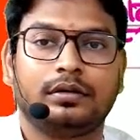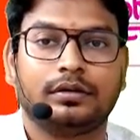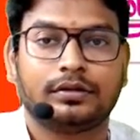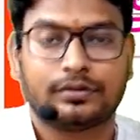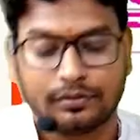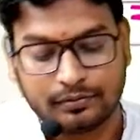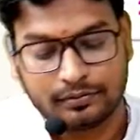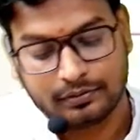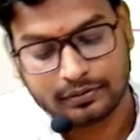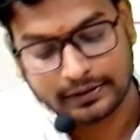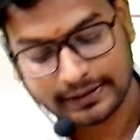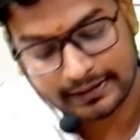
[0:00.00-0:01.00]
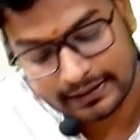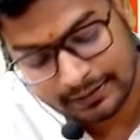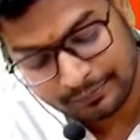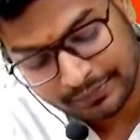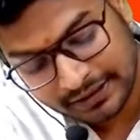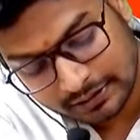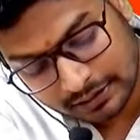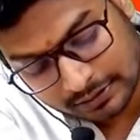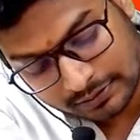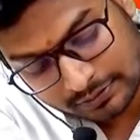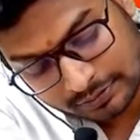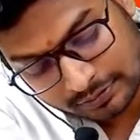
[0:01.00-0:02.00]
So here the limit
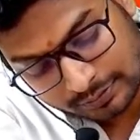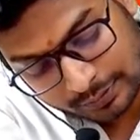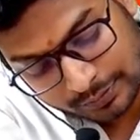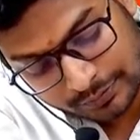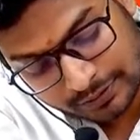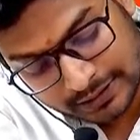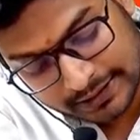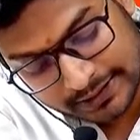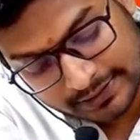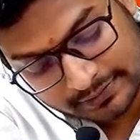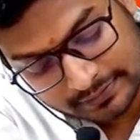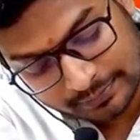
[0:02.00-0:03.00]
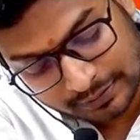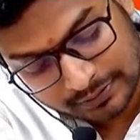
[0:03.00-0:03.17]
also 20 years ma.